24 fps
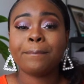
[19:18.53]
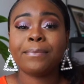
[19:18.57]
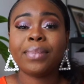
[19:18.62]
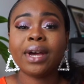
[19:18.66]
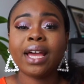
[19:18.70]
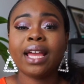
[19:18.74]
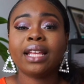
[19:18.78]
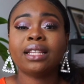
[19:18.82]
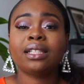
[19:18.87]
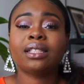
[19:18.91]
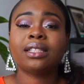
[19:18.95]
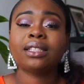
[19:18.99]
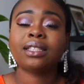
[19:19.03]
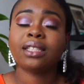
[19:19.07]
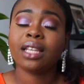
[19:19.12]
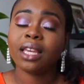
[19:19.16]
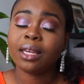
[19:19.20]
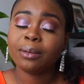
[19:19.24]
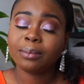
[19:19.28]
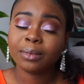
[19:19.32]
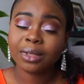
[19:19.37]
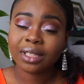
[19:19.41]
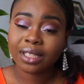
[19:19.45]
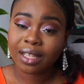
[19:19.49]
But at the
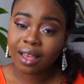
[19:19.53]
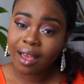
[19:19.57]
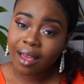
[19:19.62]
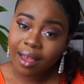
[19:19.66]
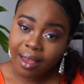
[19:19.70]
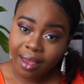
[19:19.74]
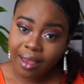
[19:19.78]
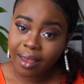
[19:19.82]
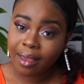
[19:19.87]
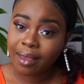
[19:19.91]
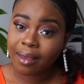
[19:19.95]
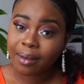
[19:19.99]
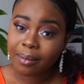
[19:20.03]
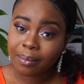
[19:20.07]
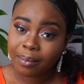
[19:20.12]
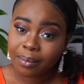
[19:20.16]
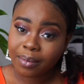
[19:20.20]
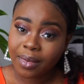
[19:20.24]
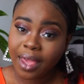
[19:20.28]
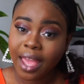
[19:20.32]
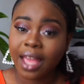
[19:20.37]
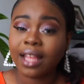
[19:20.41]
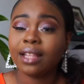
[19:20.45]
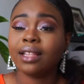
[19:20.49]
same time,
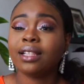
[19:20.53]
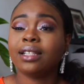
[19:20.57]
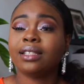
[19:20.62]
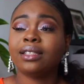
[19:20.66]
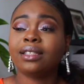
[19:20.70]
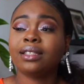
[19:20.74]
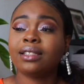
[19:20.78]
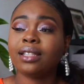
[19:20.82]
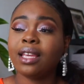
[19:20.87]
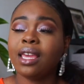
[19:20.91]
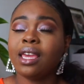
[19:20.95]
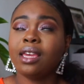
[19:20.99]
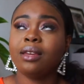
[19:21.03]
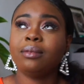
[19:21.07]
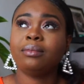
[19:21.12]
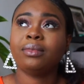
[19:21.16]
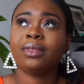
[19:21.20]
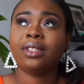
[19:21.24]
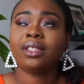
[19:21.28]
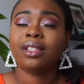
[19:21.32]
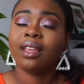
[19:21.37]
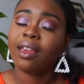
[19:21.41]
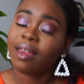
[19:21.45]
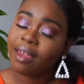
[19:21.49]
at the same
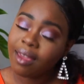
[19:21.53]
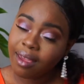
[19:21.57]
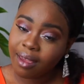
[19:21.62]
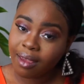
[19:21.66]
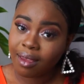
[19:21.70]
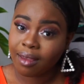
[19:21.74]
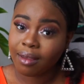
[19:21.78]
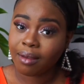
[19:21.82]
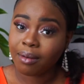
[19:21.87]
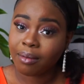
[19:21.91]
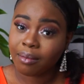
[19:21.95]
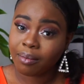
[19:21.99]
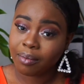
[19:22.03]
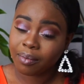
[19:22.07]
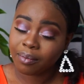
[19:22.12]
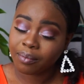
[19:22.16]
time,